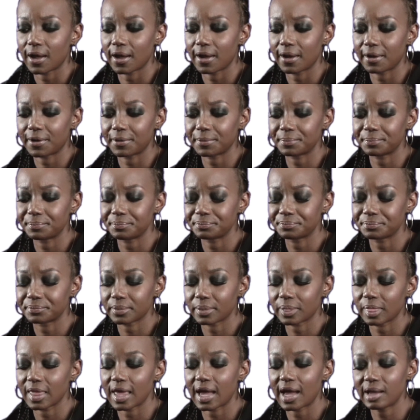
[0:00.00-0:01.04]

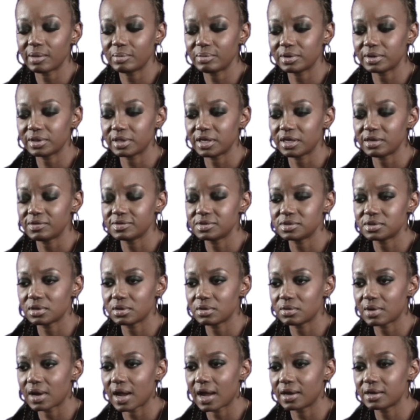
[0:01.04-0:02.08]
I believe
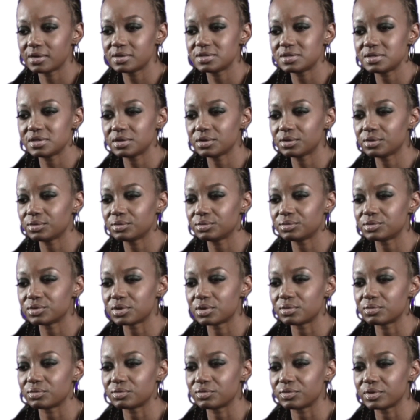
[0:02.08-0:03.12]
so. I still
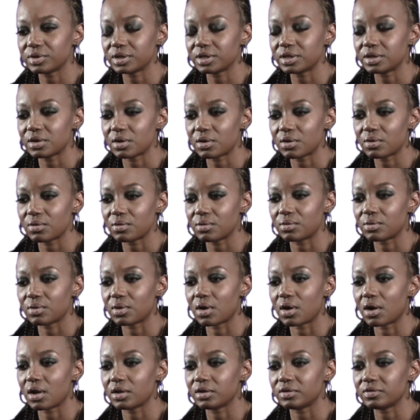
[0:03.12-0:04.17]
don't really
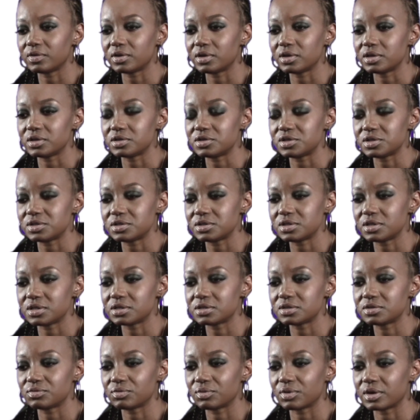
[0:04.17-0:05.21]
know all of the
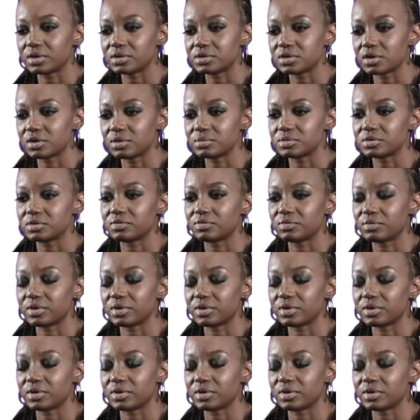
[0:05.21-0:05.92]
logistics in terms